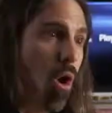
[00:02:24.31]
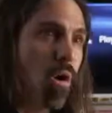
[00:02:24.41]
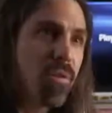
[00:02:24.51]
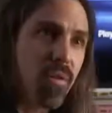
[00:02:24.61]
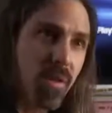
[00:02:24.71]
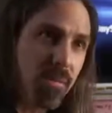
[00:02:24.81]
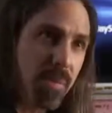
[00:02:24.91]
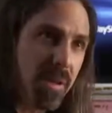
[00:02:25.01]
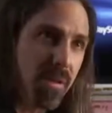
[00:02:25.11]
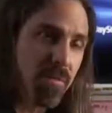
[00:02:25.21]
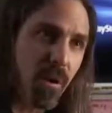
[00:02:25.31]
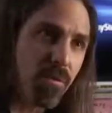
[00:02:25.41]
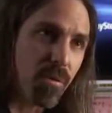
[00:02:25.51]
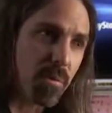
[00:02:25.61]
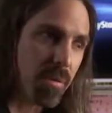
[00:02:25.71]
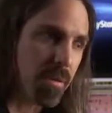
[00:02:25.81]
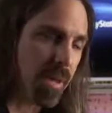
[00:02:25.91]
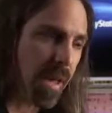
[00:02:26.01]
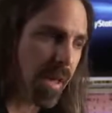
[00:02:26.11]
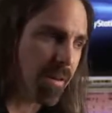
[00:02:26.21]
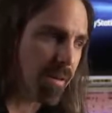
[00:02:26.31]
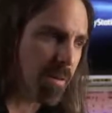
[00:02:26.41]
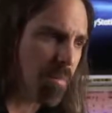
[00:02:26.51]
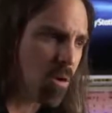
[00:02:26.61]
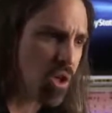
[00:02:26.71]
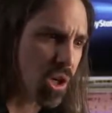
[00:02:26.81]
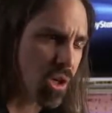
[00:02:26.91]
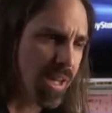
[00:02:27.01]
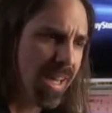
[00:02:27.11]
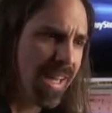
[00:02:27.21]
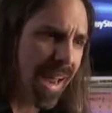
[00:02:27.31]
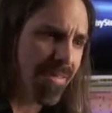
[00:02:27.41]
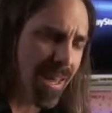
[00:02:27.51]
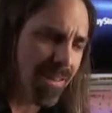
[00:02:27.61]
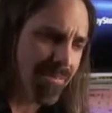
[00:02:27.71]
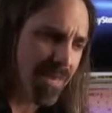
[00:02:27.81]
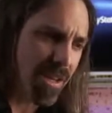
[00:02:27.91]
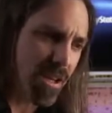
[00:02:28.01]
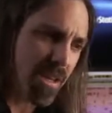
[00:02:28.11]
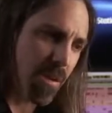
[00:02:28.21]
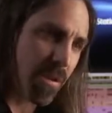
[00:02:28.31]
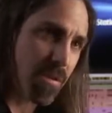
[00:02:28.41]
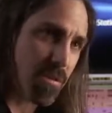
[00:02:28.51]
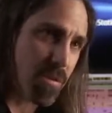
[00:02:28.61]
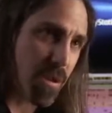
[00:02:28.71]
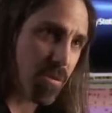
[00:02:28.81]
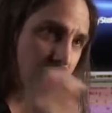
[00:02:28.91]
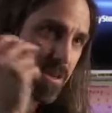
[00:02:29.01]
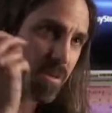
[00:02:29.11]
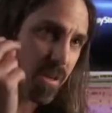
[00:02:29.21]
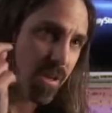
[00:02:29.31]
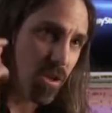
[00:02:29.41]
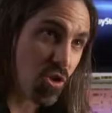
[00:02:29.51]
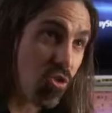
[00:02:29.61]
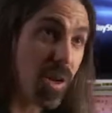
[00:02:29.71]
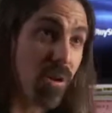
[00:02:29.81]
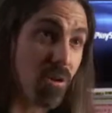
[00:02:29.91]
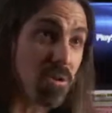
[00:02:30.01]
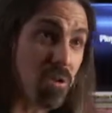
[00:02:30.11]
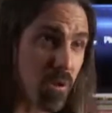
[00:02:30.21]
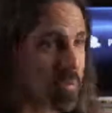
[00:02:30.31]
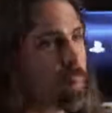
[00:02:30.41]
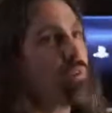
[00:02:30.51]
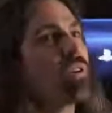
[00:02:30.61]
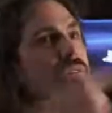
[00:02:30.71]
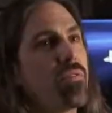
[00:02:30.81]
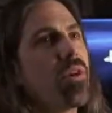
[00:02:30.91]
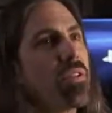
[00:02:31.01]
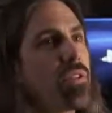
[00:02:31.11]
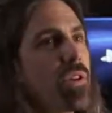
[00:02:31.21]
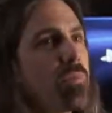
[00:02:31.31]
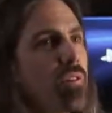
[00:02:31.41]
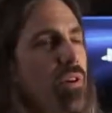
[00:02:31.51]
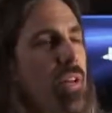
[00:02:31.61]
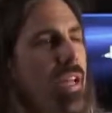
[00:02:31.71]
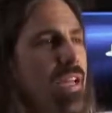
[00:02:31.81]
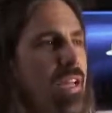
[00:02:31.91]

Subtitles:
also be vulnerable and emotional, and that hearing those notes triggers your memories of all the other times you've heard it.